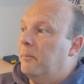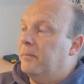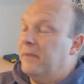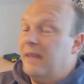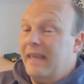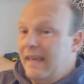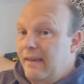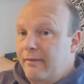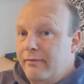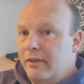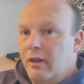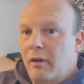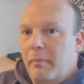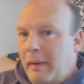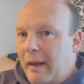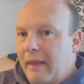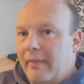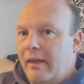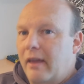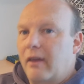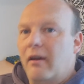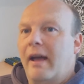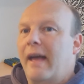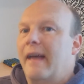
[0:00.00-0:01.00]
even though back
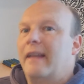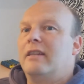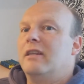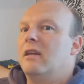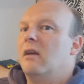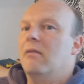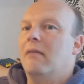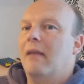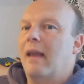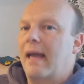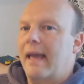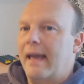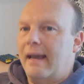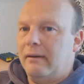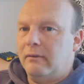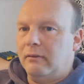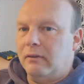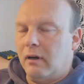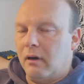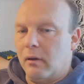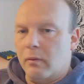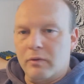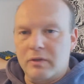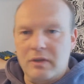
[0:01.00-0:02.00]
then I had no layout.
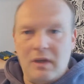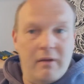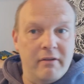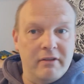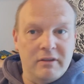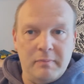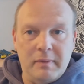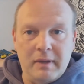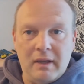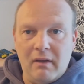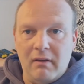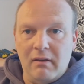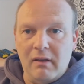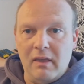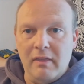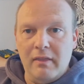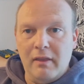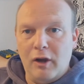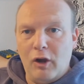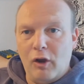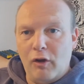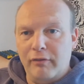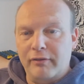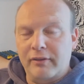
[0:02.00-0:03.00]
I was going to be going in the
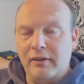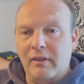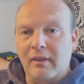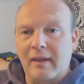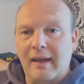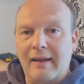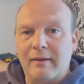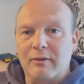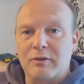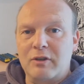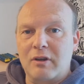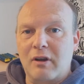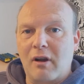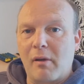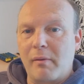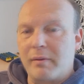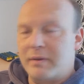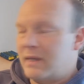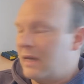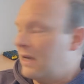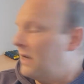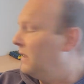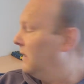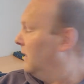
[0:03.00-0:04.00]
loft at the house that I was
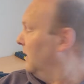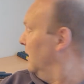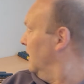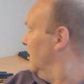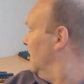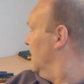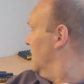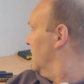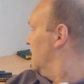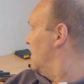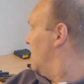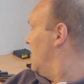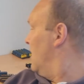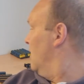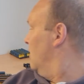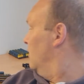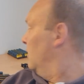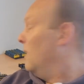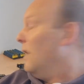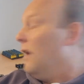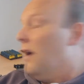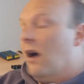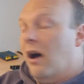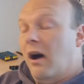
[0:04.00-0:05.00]
in. So
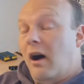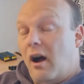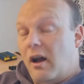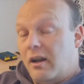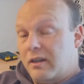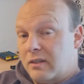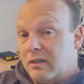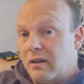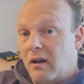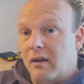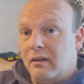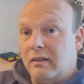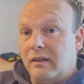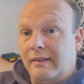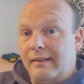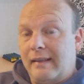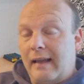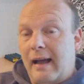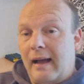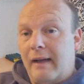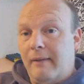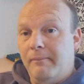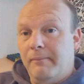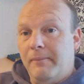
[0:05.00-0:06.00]
I started
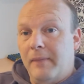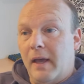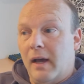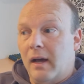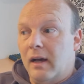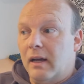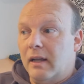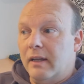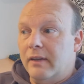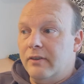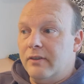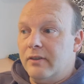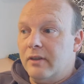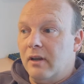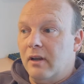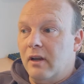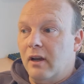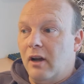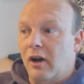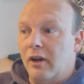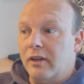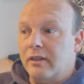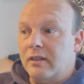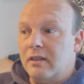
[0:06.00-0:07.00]
that, and
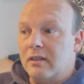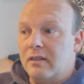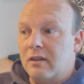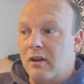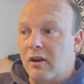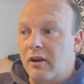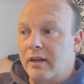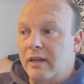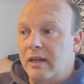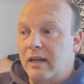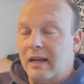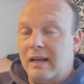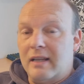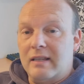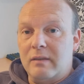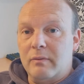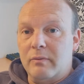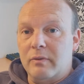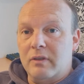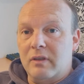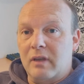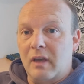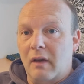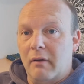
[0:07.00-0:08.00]
I decided as it
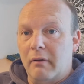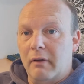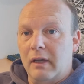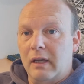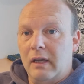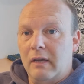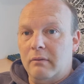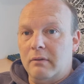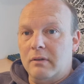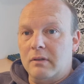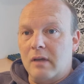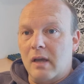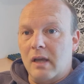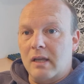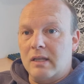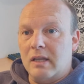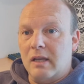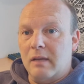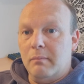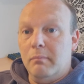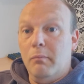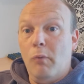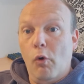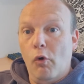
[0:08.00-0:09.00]
was going, it was
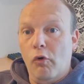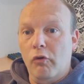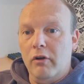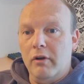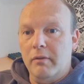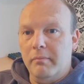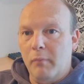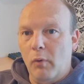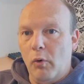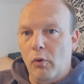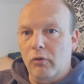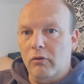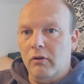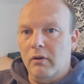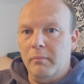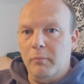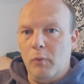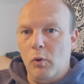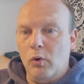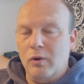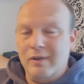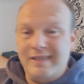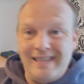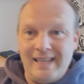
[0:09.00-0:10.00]
getting more and more and
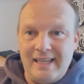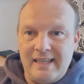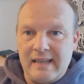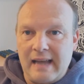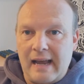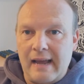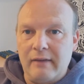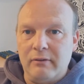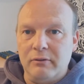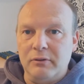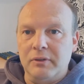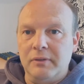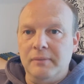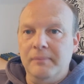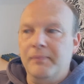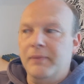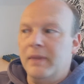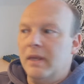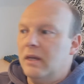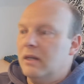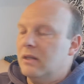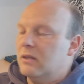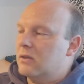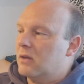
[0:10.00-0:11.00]
more detailed.
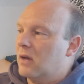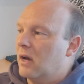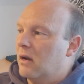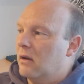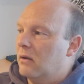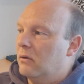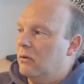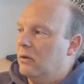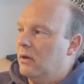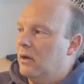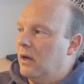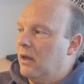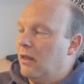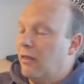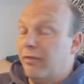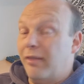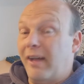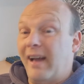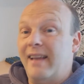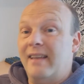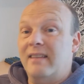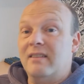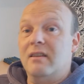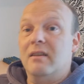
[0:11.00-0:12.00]
So
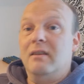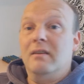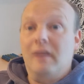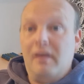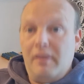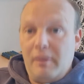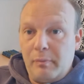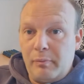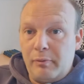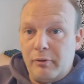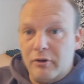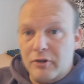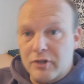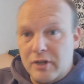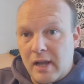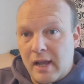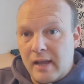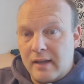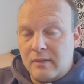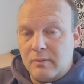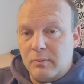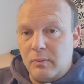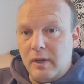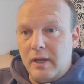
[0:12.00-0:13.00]
that is another
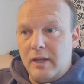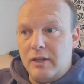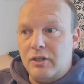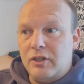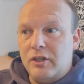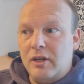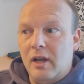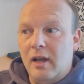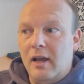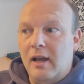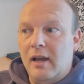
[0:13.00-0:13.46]
project which